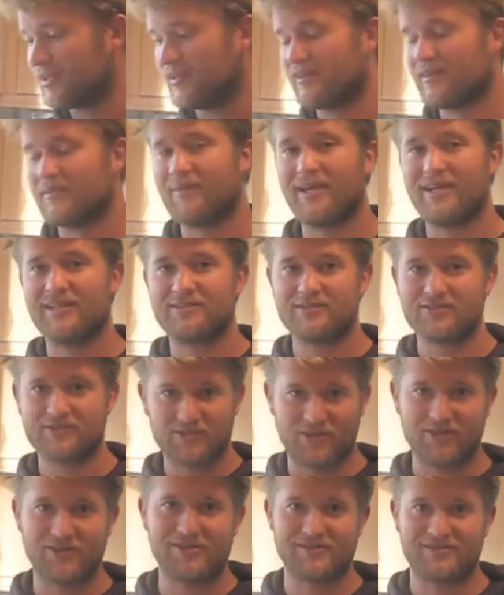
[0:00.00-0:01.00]
the main
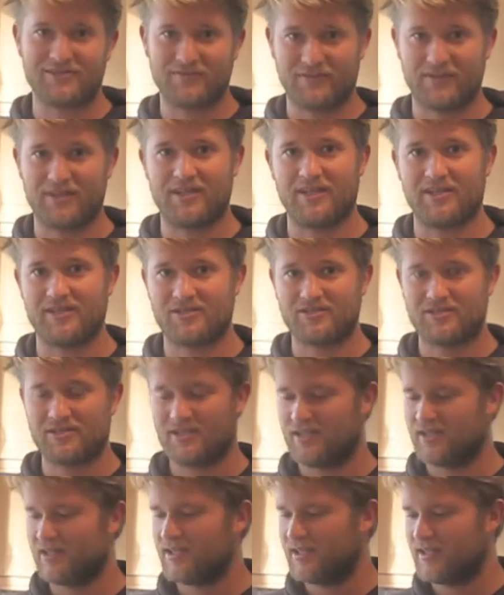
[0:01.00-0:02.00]
stars of the dish.
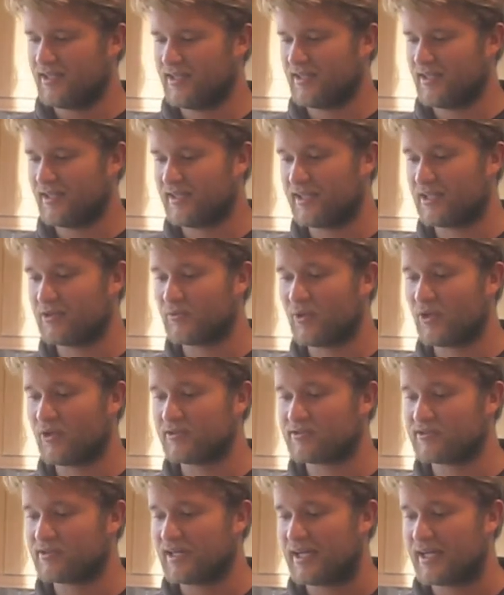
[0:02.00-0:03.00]
And then we
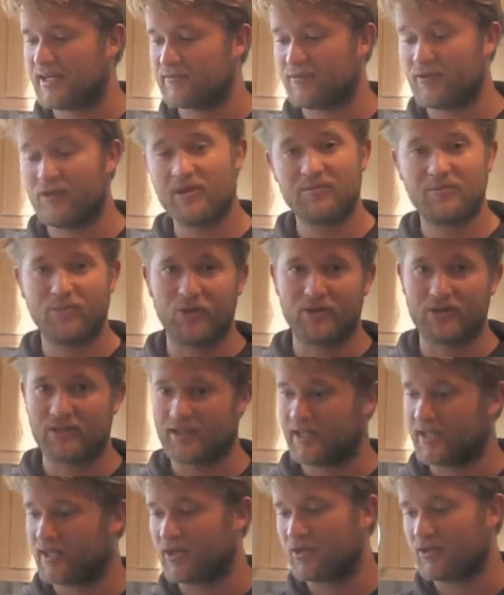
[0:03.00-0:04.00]
also have, very
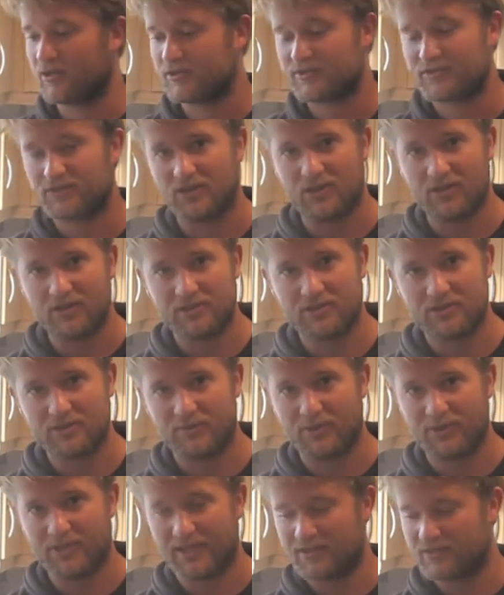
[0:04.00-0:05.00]
importantly, our stock to
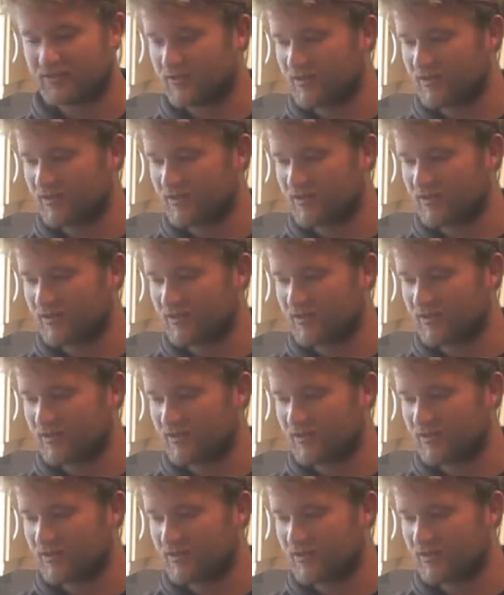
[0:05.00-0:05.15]
put into